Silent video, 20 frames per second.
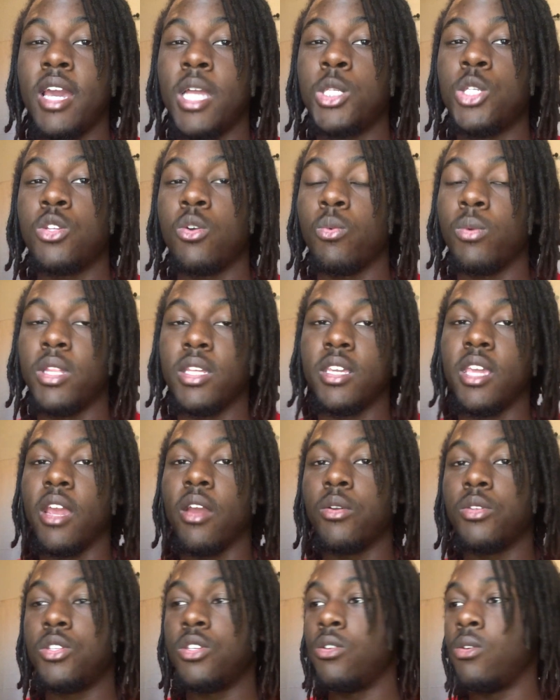I just don't really
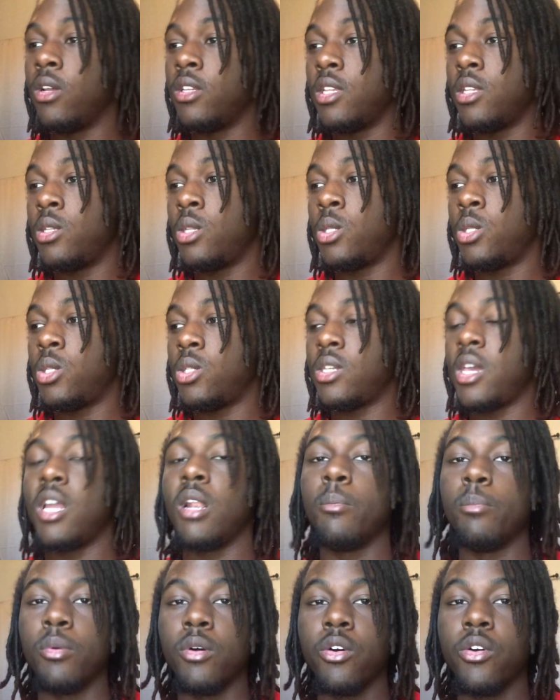care to. It's just, just
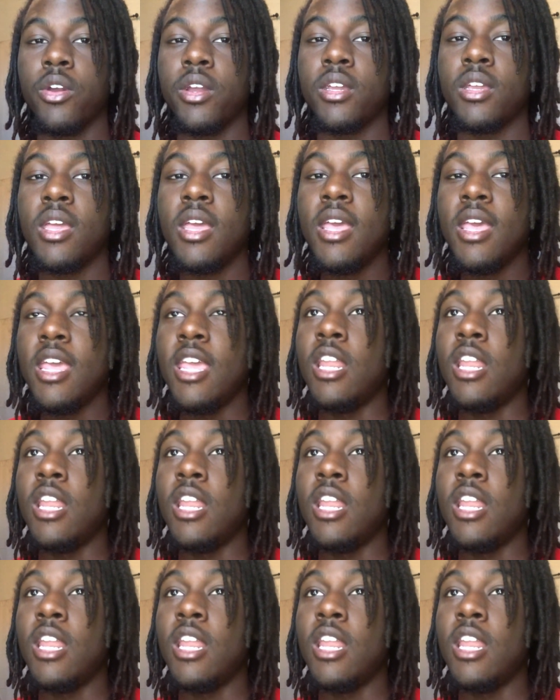kind of boring.